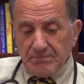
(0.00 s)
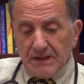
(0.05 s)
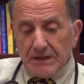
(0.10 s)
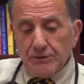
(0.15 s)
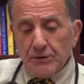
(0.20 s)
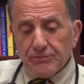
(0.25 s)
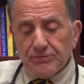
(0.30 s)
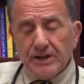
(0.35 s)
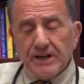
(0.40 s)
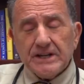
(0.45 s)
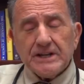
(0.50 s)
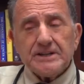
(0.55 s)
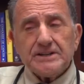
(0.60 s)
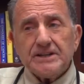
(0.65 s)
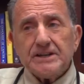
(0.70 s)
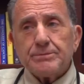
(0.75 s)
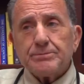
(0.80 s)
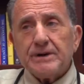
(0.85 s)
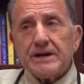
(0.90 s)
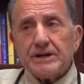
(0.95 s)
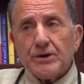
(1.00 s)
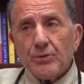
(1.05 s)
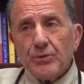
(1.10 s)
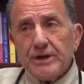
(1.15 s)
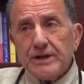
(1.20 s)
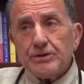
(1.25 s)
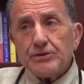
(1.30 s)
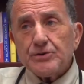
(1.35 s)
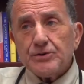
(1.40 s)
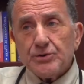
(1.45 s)
Well, if you had a tick bite a
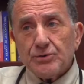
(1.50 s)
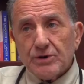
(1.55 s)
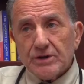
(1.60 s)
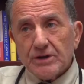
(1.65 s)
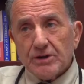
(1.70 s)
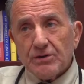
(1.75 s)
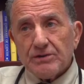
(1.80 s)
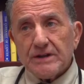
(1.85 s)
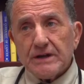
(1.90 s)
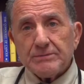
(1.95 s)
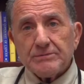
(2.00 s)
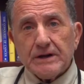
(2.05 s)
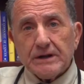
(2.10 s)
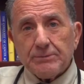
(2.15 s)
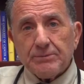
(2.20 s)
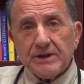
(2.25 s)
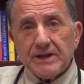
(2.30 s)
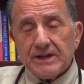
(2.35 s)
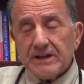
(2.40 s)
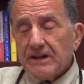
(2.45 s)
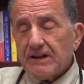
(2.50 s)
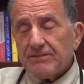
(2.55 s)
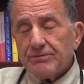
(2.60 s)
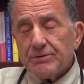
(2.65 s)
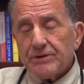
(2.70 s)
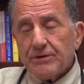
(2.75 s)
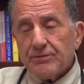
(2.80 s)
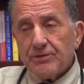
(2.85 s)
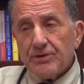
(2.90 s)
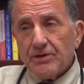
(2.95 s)
week or two ago, that might be enough,
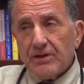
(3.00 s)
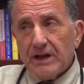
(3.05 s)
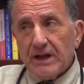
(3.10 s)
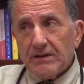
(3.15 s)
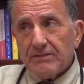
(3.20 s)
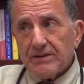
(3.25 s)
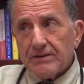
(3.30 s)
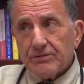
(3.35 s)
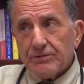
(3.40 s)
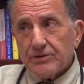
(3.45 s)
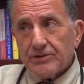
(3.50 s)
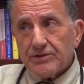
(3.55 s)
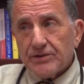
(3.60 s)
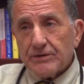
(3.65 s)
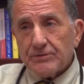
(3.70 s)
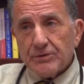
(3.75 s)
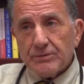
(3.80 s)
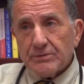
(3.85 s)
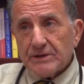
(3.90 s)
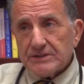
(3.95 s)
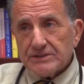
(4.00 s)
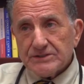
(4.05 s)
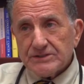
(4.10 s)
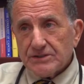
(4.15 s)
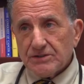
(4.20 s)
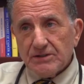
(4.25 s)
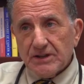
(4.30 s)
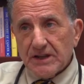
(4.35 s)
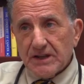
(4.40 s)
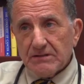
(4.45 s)
but if you have it for several months,
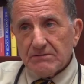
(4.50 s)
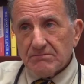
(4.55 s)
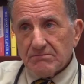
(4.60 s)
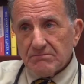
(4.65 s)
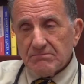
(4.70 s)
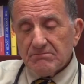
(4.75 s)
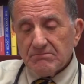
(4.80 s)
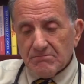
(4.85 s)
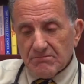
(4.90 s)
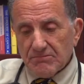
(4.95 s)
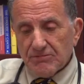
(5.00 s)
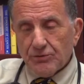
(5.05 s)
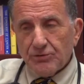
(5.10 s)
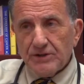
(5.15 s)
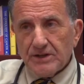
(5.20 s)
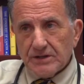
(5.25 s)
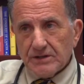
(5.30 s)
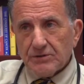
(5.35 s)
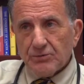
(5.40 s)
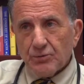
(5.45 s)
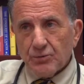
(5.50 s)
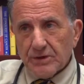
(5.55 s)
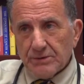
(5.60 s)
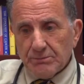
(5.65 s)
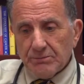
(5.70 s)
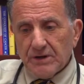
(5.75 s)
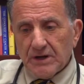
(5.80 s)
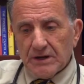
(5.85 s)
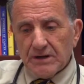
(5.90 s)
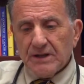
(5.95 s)
you can't treat it in 1
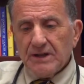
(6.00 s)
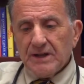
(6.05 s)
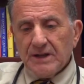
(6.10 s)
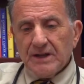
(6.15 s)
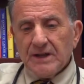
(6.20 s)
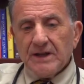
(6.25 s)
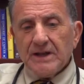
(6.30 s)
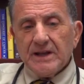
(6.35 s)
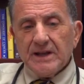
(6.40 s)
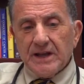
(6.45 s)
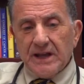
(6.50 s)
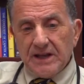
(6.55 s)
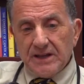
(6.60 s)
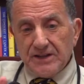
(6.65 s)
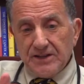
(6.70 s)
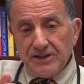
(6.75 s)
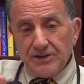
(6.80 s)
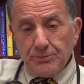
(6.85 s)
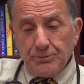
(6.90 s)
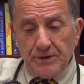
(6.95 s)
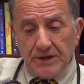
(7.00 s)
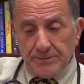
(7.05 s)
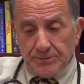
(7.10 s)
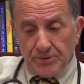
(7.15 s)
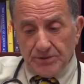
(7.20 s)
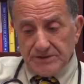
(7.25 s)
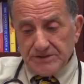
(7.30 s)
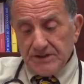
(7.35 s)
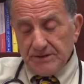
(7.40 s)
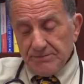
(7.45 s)
month. And these
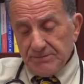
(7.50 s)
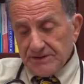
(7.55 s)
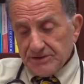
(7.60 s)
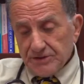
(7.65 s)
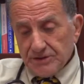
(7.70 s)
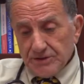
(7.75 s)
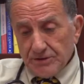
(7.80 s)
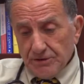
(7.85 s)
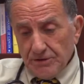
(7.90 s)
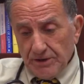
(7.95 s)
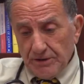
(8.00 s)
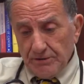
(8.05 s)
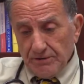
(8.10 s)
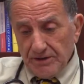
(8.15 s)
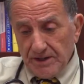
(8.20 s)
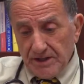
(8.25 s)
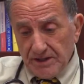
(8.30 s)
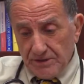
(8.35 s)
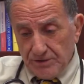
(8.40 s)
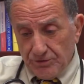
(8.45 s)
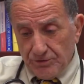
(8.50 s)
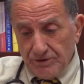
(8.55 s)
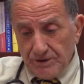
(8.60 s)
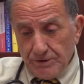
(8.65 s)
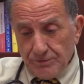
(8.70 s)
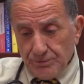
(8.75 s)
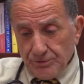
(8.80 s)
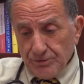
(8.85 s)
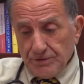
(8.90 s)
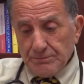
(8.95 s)
people, as I mentioned earlier, they get
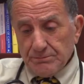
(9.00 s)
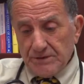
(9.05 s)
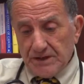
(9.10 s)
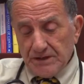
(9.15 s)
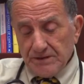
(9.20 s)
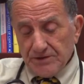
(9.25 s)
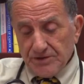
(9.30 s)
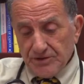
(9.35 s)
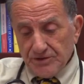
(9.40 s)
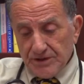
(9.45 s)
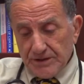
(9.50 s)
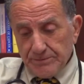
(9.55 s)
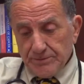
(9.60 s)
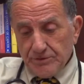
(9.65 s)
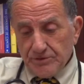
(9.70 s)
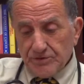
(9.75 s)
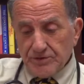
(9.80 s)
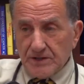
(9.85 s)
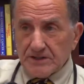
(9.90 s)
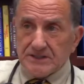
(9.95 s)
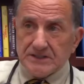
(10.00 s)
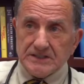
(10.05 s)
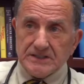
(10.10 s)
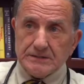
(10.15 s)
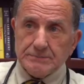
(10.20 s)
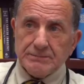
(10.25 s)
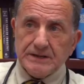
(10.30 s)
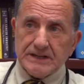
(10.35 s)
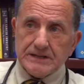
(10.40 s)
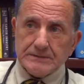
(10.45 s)
treated for a month, their symptoms start to
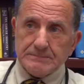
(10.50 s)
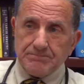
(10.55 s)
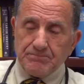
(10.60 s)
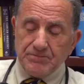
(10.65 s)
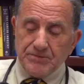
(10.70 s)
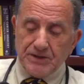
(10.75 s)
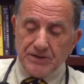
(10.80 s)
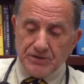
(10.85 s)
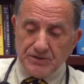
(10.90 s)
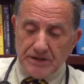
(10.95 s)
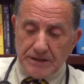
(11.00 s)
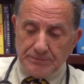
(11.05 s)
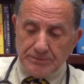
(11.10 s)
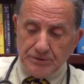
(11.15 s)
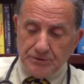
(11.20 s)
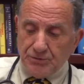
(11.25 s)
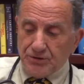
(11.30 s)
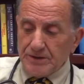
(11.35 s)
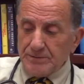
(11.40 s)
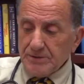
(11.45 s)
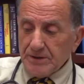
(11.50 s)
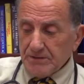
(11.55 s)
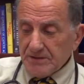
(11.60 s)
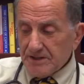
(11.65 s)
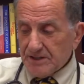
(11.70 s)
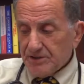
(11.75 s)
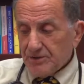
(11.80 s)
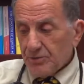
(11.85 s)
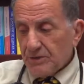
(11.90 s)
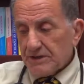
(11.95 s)
get better. They stop their treatment,
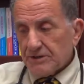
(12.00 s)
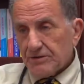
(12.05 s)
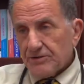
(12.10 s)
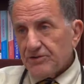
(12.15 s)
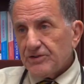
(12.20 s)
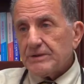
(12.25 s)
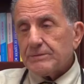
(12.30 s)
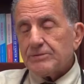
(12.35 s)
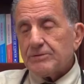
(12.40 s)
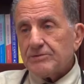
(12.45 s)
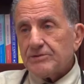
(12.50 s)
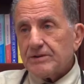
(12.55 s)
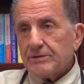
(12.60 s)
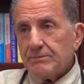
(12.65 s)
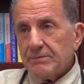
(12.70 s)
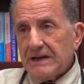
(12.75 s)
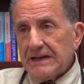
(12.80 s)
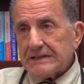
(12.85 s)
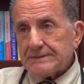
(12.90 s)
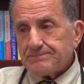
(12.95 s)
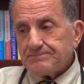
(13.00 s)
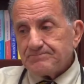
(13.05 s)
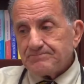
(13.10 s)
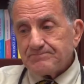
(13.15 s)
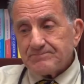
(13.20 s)
guess what, their symptoms come back.